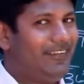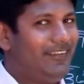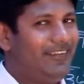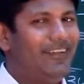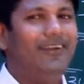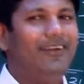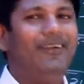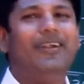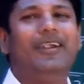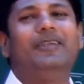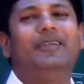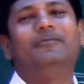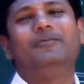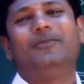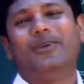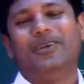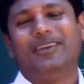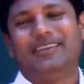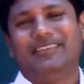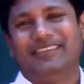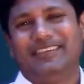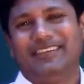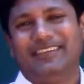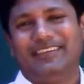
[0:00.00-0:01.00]
Alright,
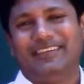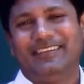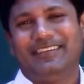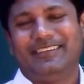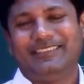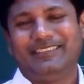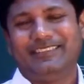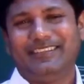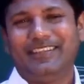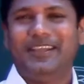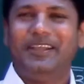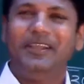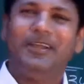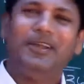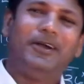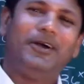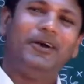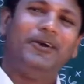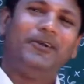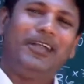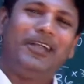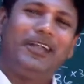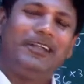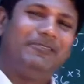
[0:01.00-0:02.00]
boys and girls.
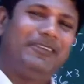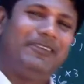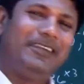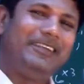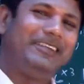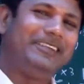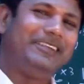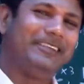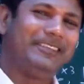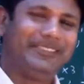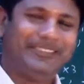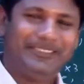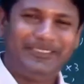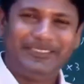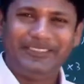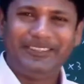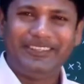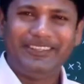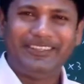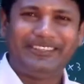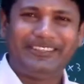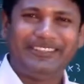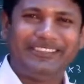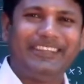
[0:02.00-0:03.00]
Alright, my dear
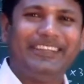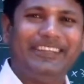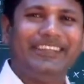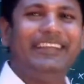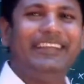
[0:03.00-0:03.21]
students.